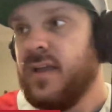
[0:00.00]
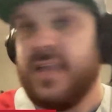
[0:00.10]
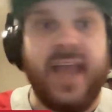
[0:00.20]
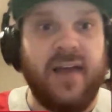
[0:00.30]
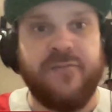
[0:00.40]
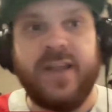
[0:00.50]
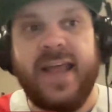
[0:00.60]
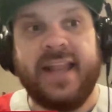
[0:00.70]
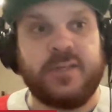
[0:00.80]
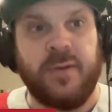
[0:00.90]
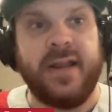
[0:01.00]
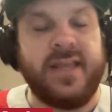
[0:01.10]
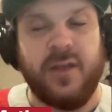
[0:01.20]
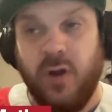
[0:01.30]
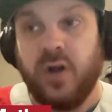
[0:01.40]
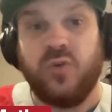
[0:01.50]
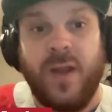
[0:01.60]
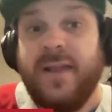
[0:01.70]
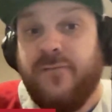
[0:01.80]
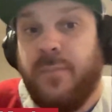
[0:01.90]
Yeah, Fanatics branded gear are
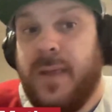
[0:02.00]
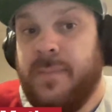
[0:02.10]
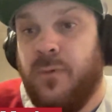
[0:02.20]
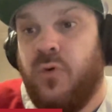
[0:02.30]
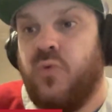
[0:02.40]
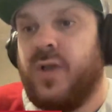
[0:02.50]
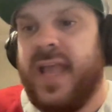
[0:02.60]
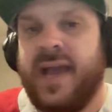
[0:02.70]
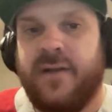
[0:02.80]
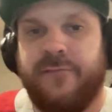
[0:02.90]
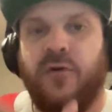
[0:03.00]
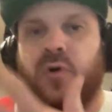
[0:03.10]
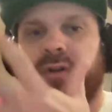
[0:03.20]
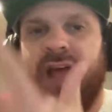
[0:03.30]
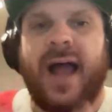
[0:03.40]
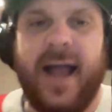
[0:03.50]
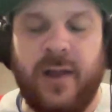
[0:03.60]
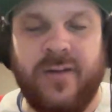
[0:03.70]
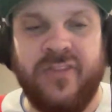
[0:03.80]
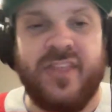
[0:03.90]
great for people who can't afford the
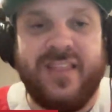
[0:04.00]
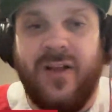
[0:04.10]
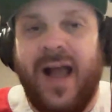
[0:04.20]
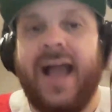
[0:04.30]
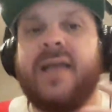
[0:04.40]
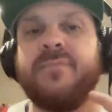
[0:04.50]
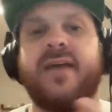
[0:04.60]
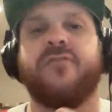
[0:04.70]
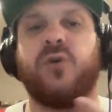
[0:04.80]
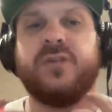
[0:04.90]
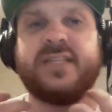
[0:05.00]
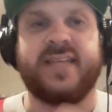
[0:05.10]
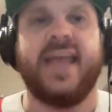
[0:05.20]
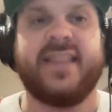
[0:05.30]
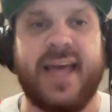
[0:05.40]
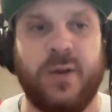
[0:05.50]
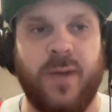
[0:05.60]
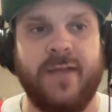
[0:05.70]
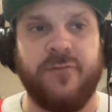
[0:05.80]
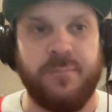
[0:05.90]
higher end thing there. I am never going to take that
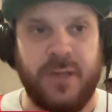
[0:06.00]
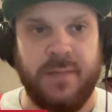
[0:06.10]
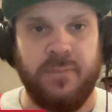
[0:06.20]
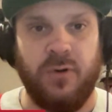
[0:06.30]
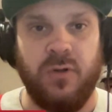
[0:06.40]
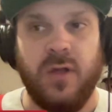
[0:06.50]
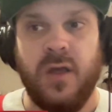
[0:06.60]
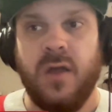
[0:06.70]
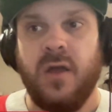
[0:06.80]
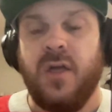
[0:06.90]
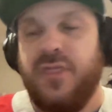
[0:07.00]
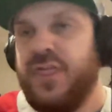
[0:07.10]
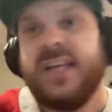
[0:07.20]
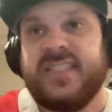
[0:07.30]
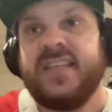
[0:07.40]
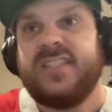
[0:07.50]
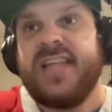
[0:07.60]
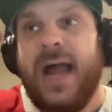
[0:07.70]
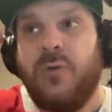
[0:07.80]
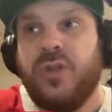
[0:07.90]
away from people. This is
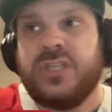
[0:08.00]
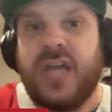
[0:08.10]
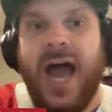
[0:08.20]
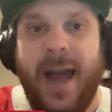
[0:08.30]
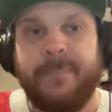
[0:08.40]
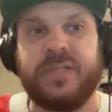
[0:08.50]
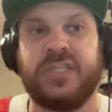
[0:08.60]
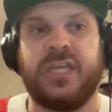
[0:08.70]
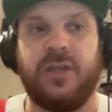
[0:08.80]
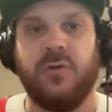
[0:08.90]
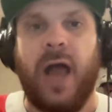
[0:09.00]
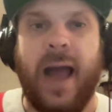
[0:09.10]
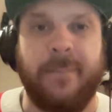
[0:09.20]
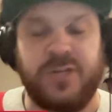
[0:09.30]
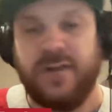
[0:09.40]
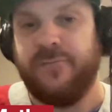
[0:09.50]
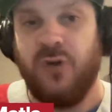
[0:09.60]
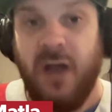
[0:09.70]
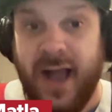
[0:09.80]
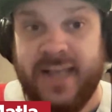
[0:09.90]
now the top tier option for
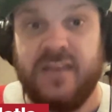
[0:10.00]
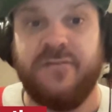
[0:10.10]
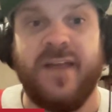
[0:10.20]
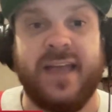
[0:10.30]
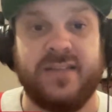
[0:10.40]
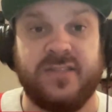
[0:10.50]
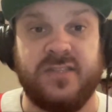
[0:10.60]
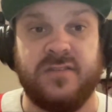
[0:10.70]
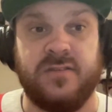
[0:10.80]
hockey fans.